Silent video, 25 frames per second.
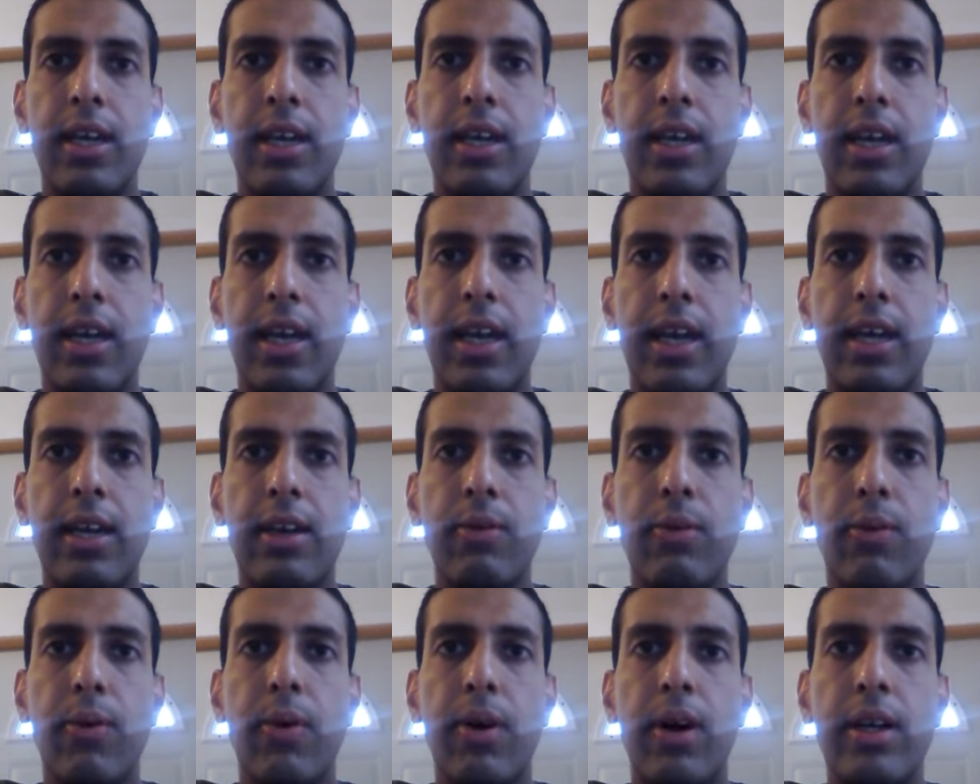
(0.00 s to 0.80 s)

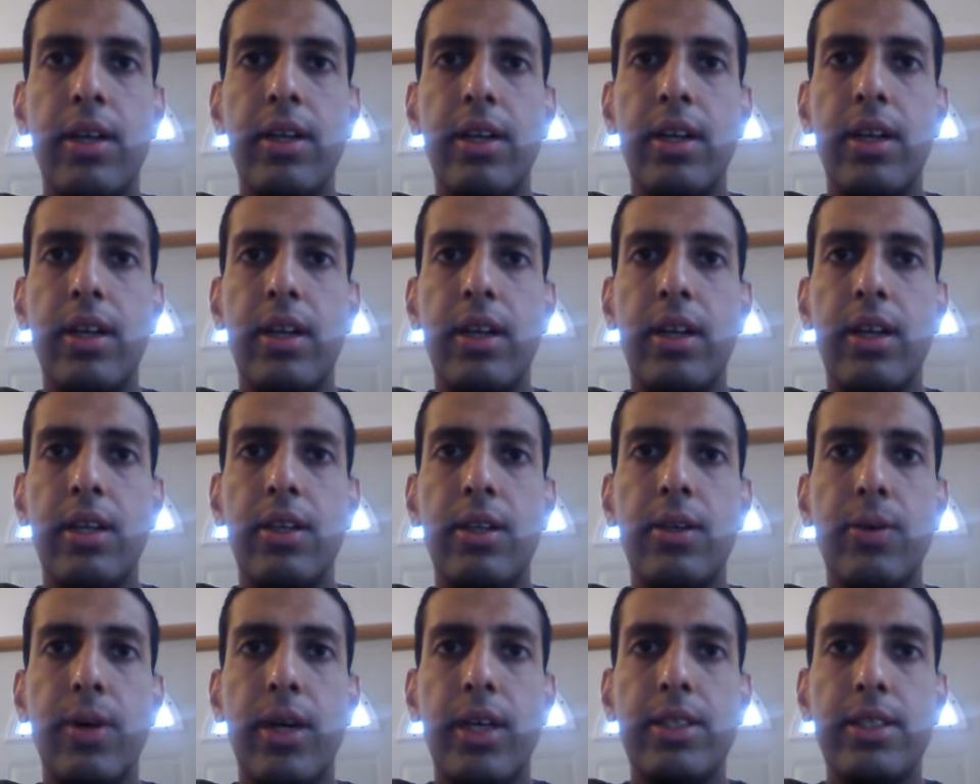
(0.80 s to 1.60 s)
and 1
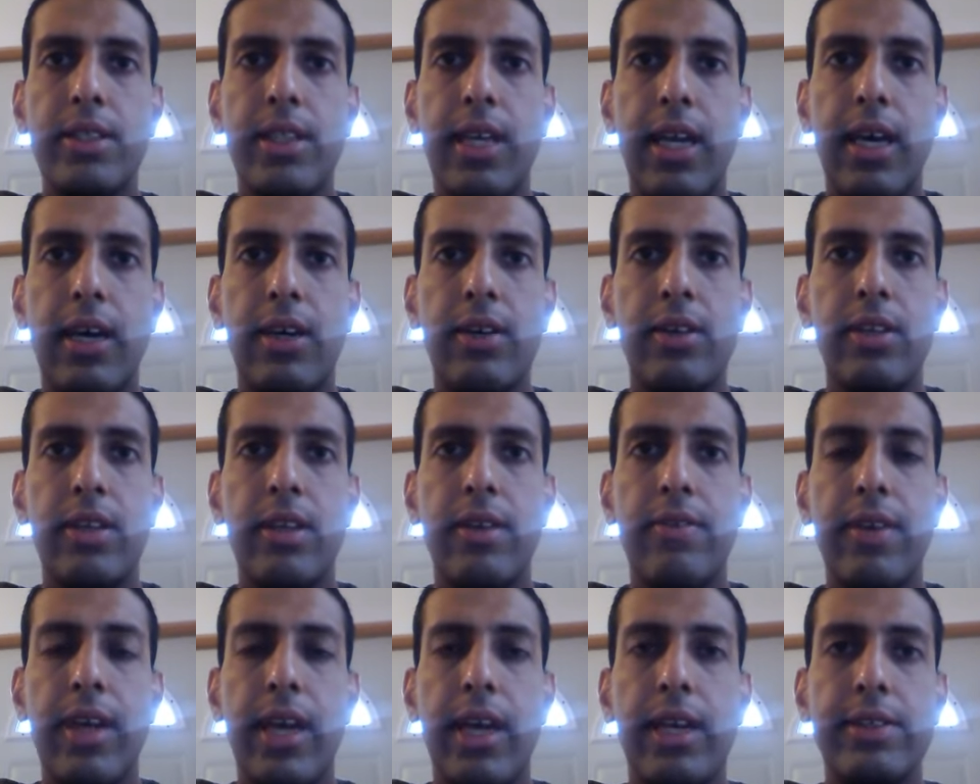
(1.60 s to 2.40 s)
US gallon
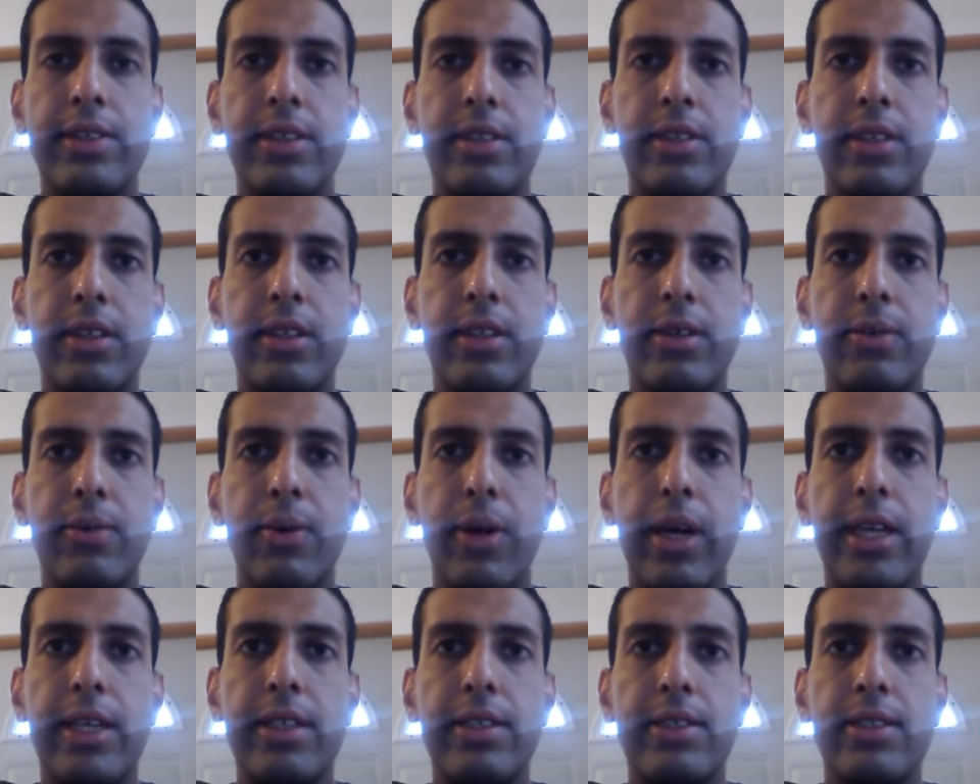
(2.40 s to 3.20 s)
of gasoline
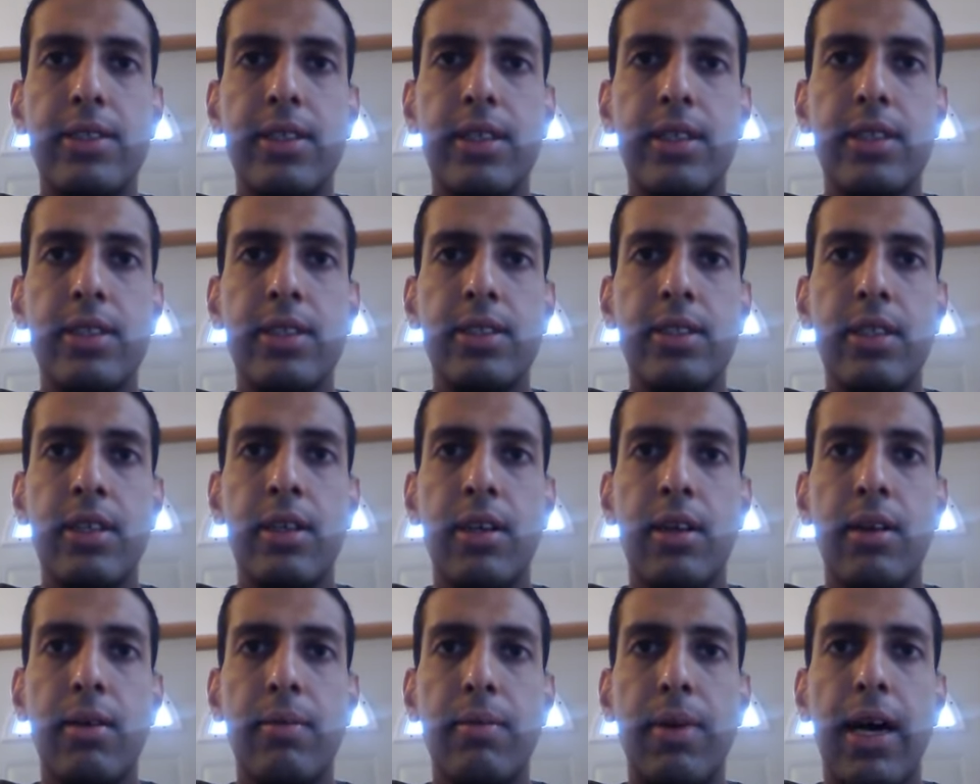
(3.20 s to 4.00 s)
weighs 6
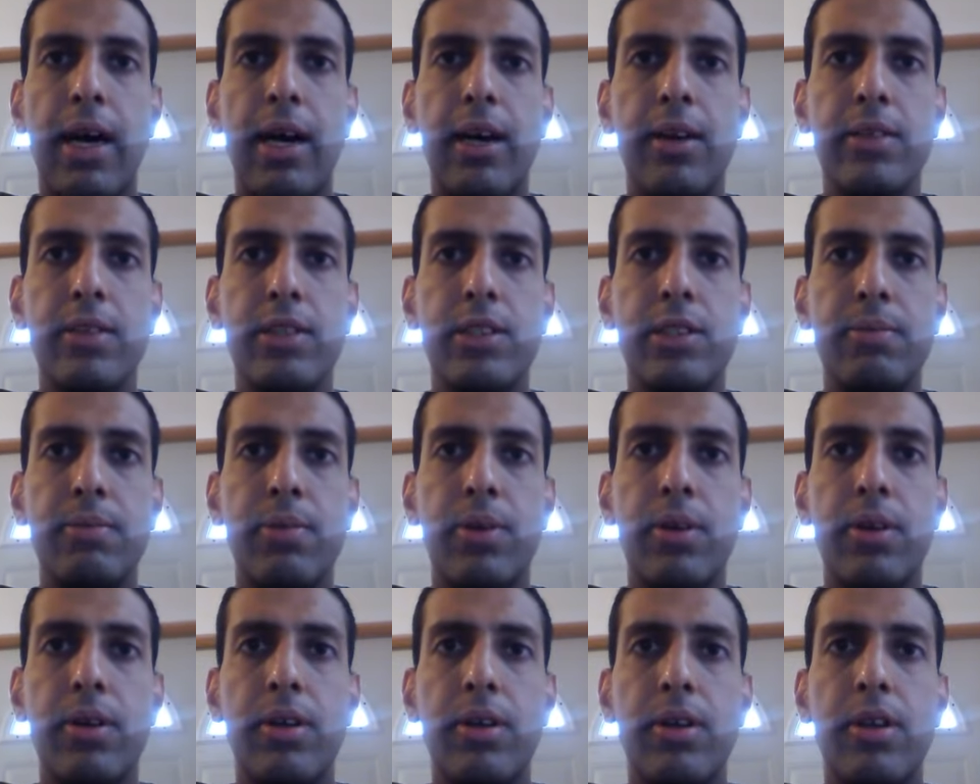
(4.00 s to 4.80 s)
pounds
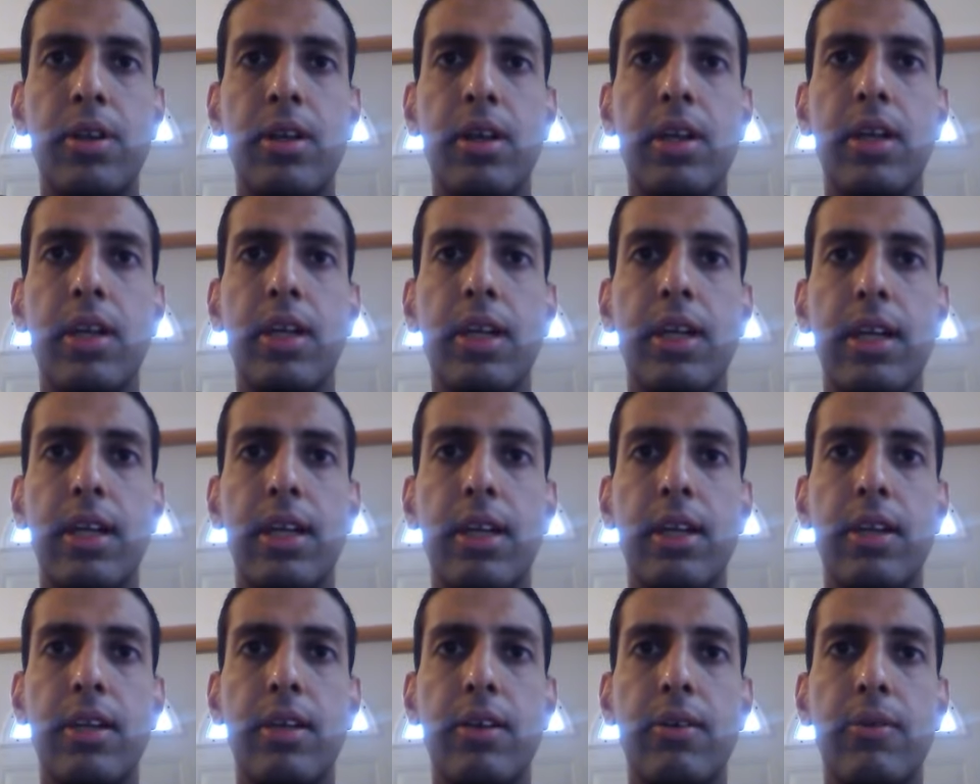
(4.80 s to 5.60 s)
per
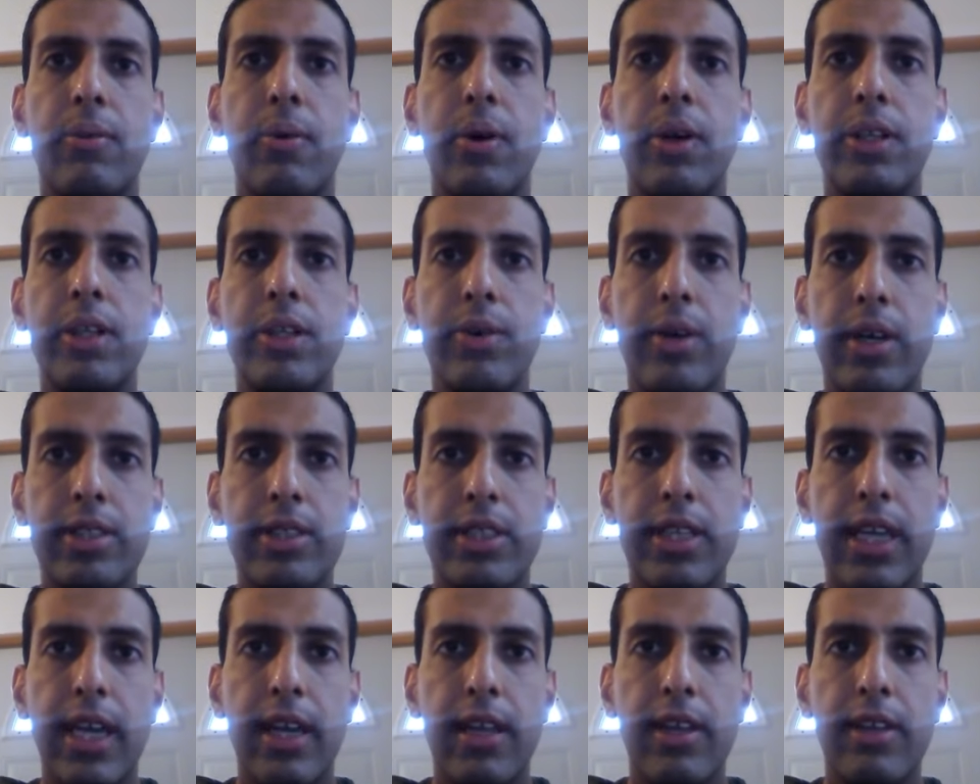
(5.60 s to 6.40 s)
1
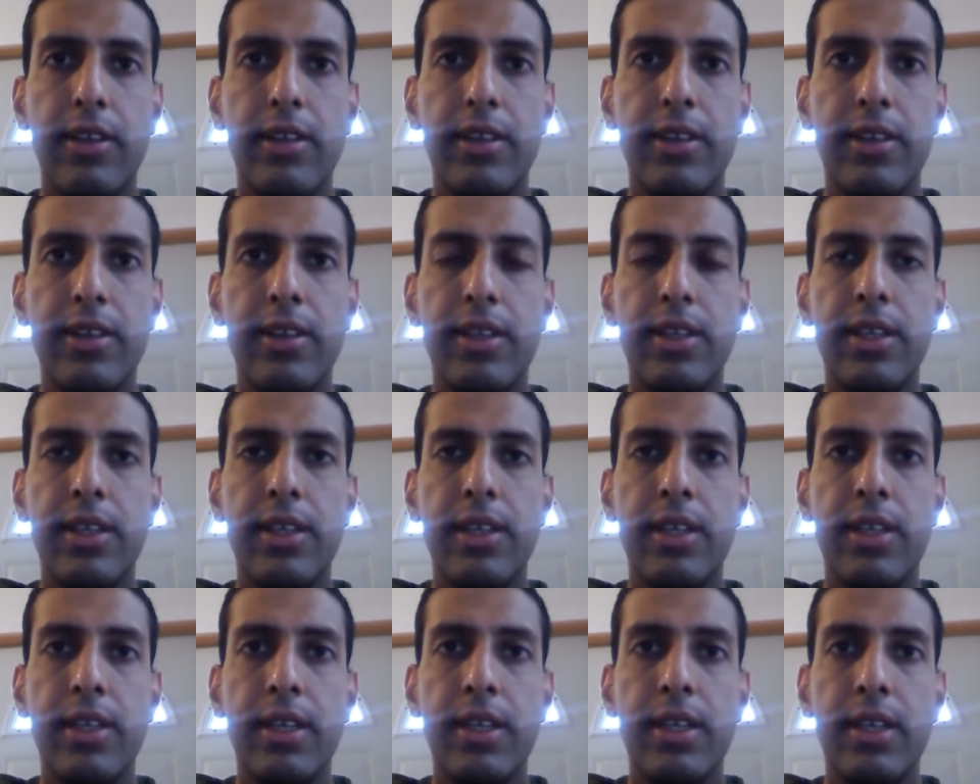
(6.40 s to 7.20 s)
US gallon.
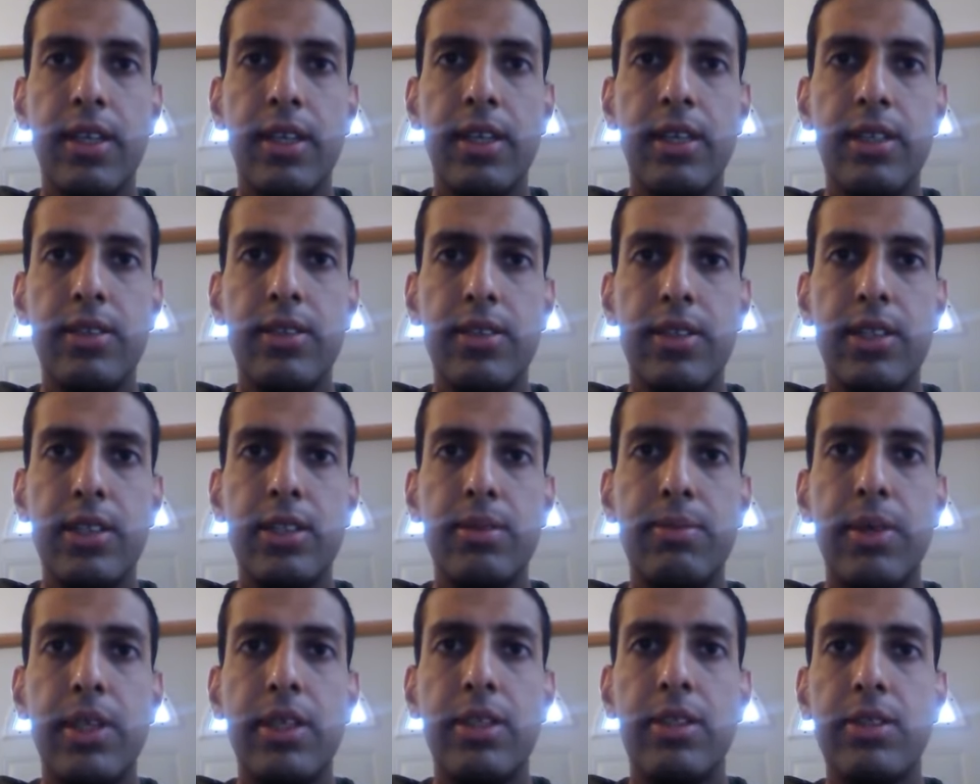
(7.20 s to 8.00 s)
So
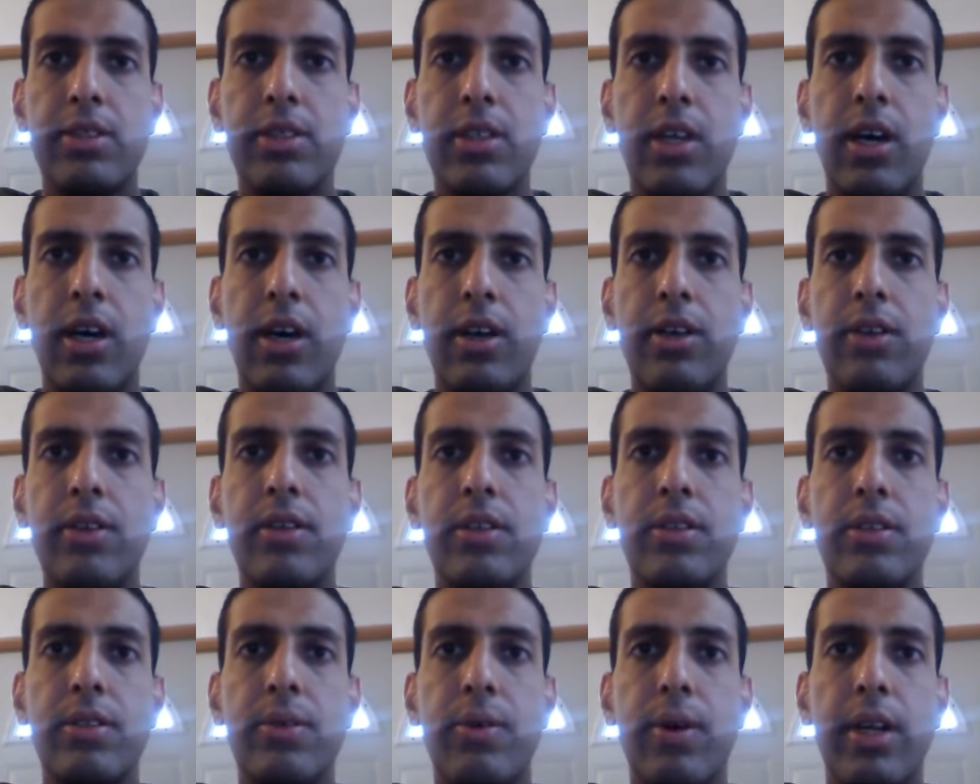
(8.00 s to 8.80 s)
this means there's
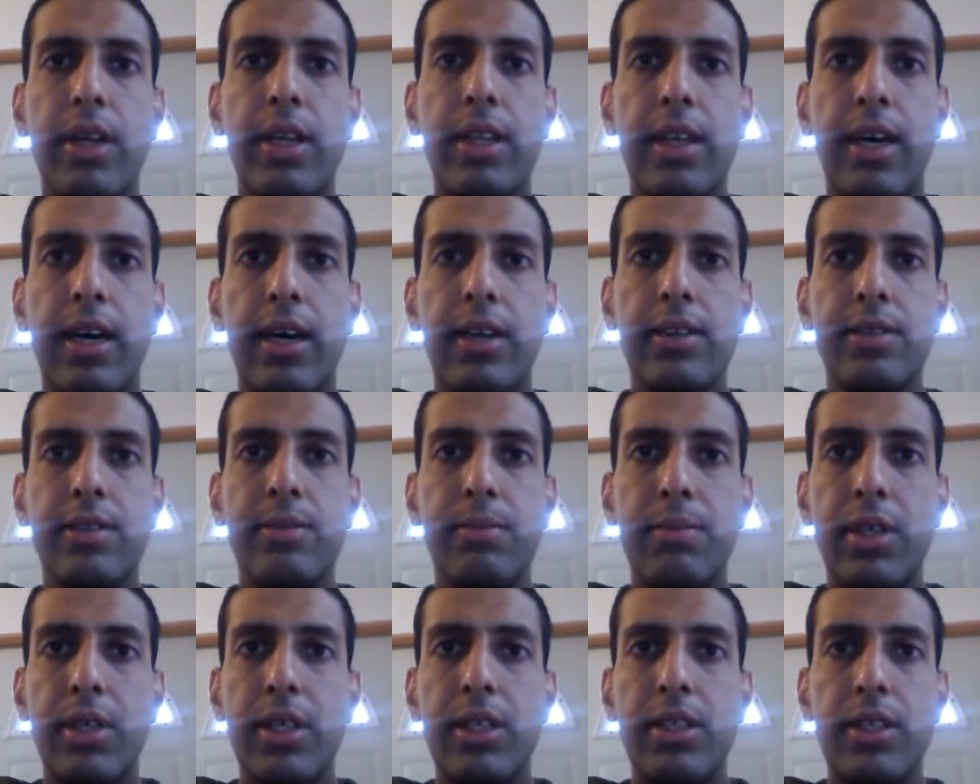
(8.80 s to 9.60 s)

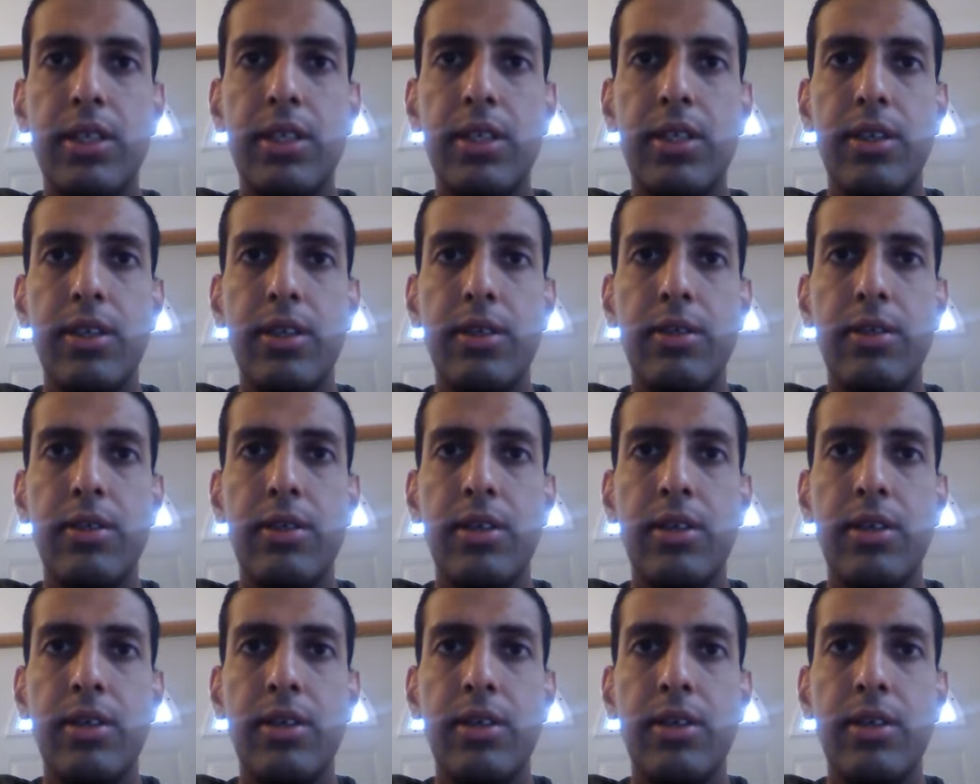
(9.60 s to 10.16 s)
120,000 BTU